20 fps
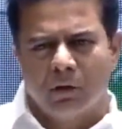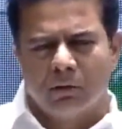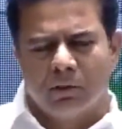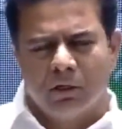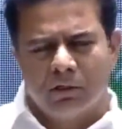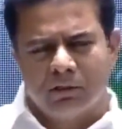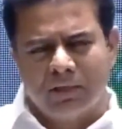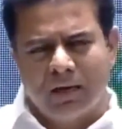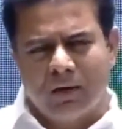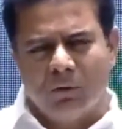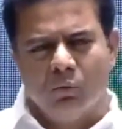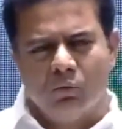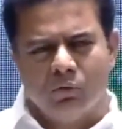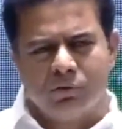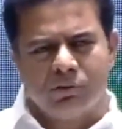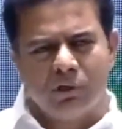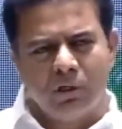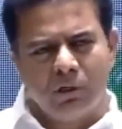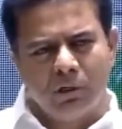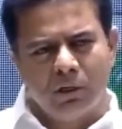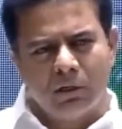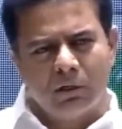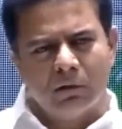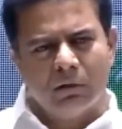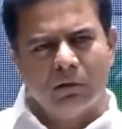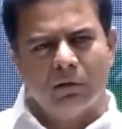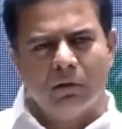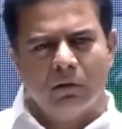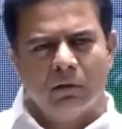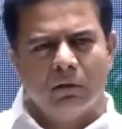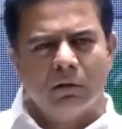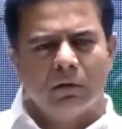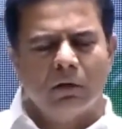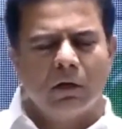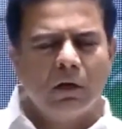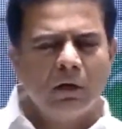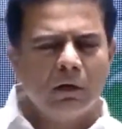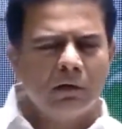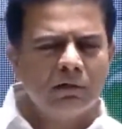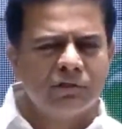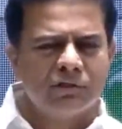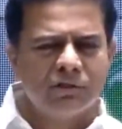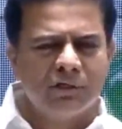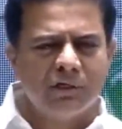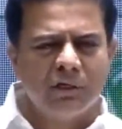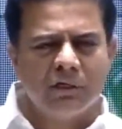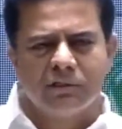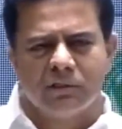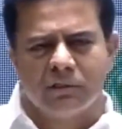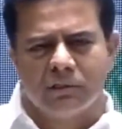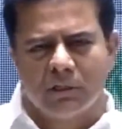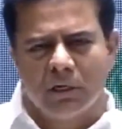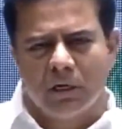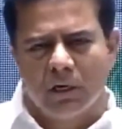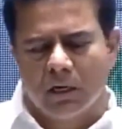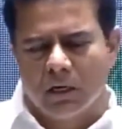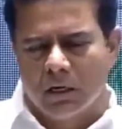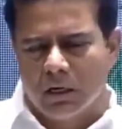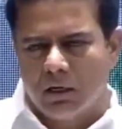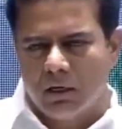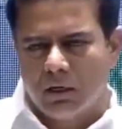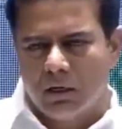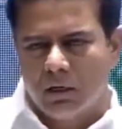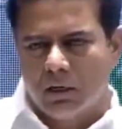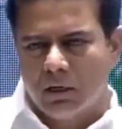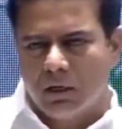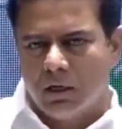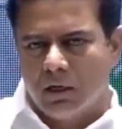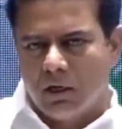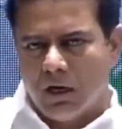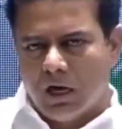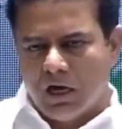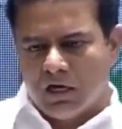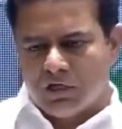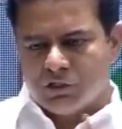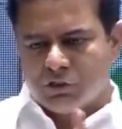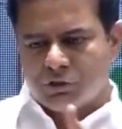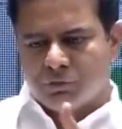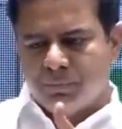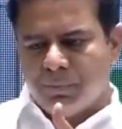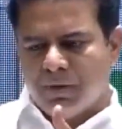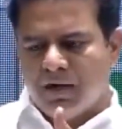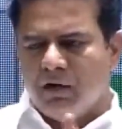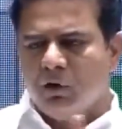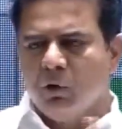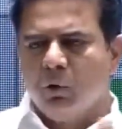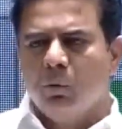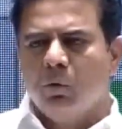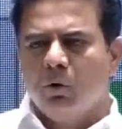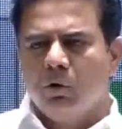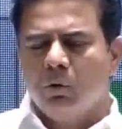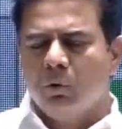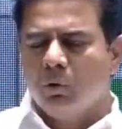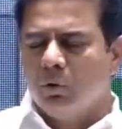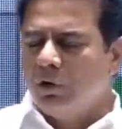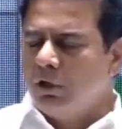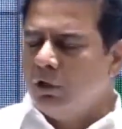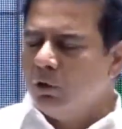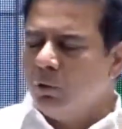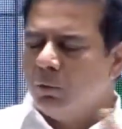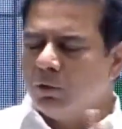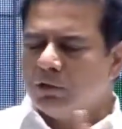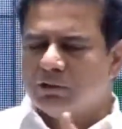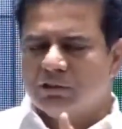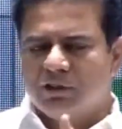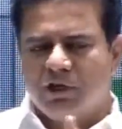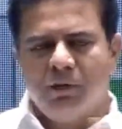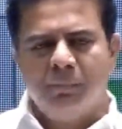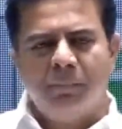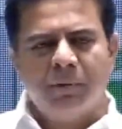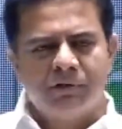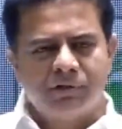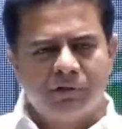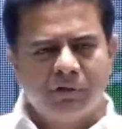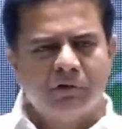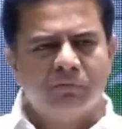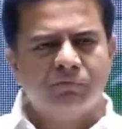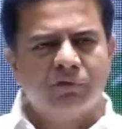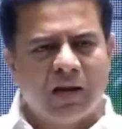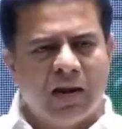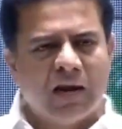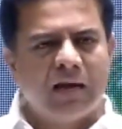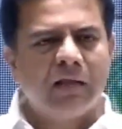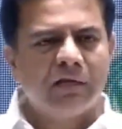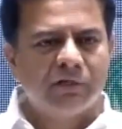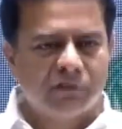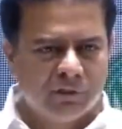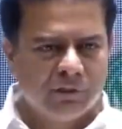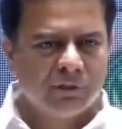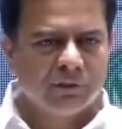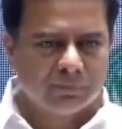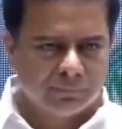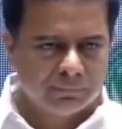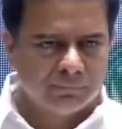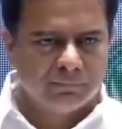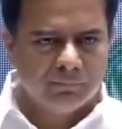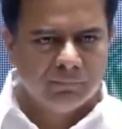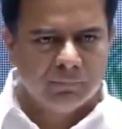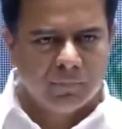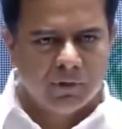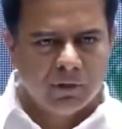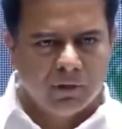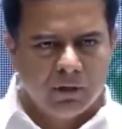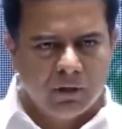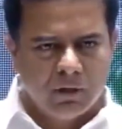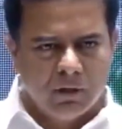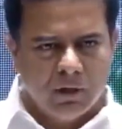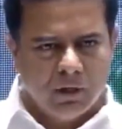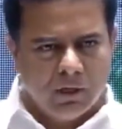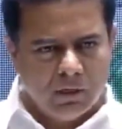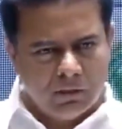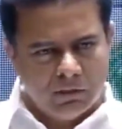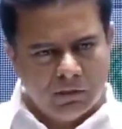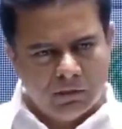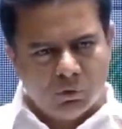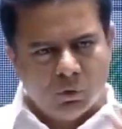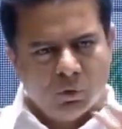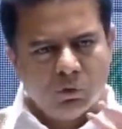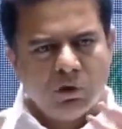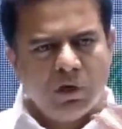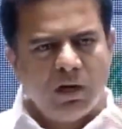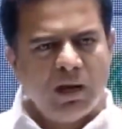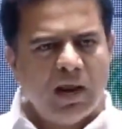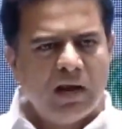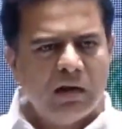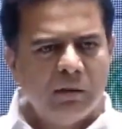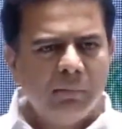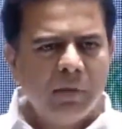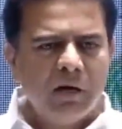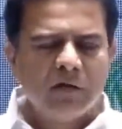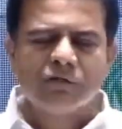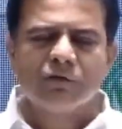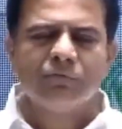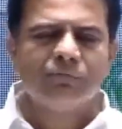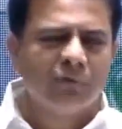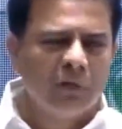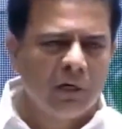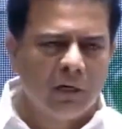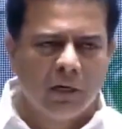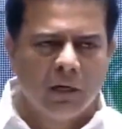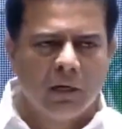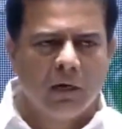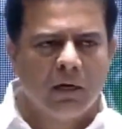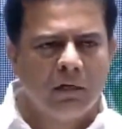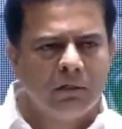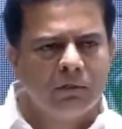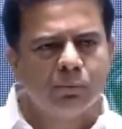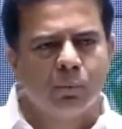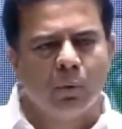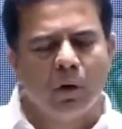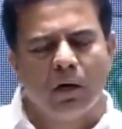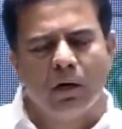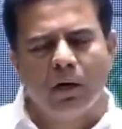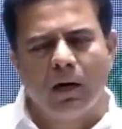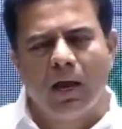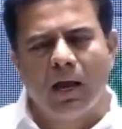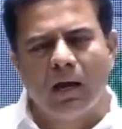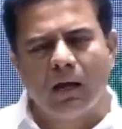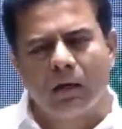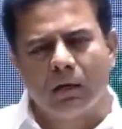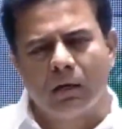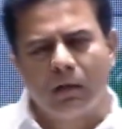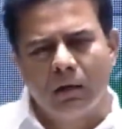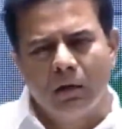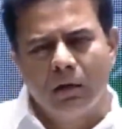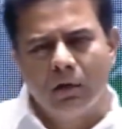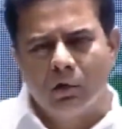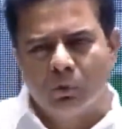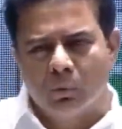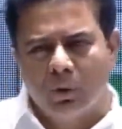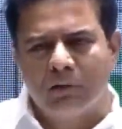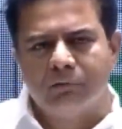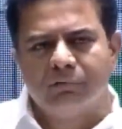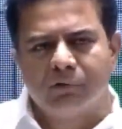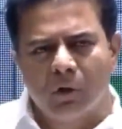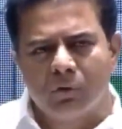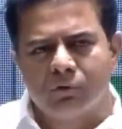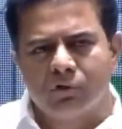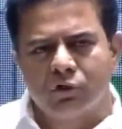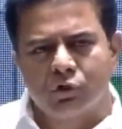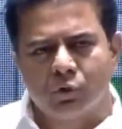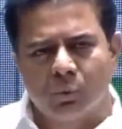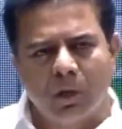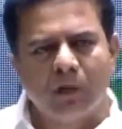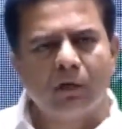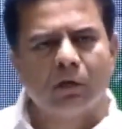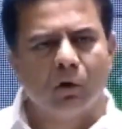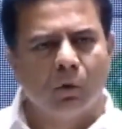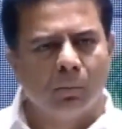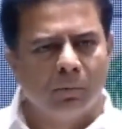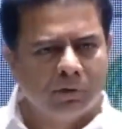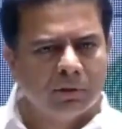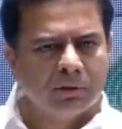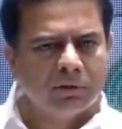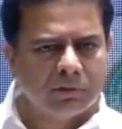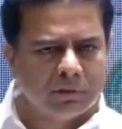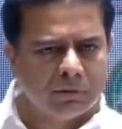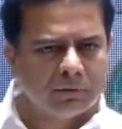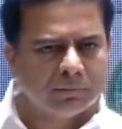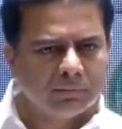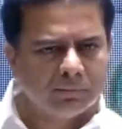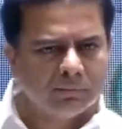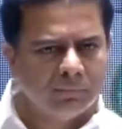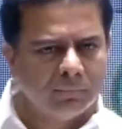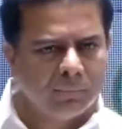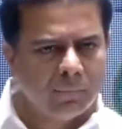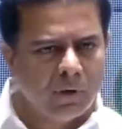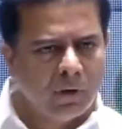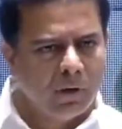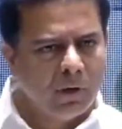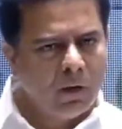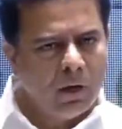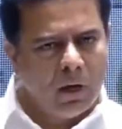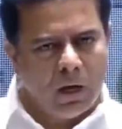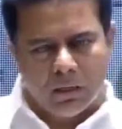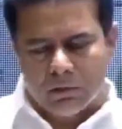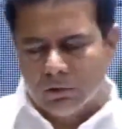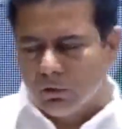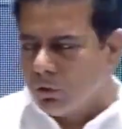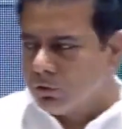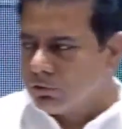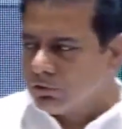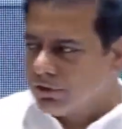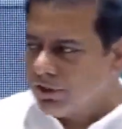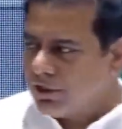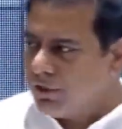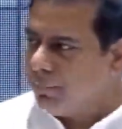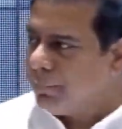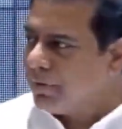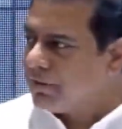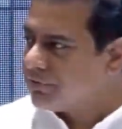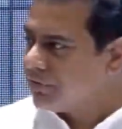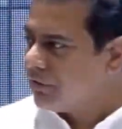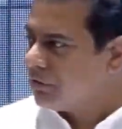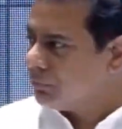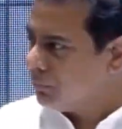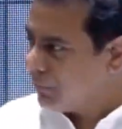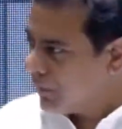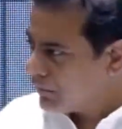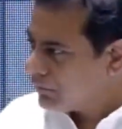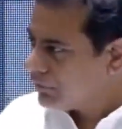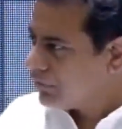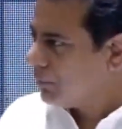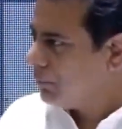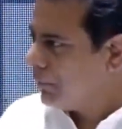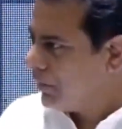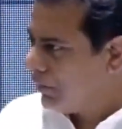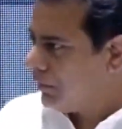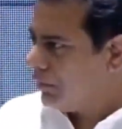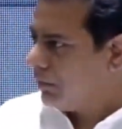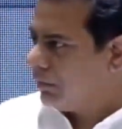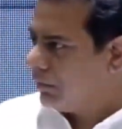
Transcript: the towns and uh, cities in Telangana are spread over only over three percent of the land extent. That the total land mass of Telangana is one lakh twelve thousand square kilometers. Andulo three percent matrame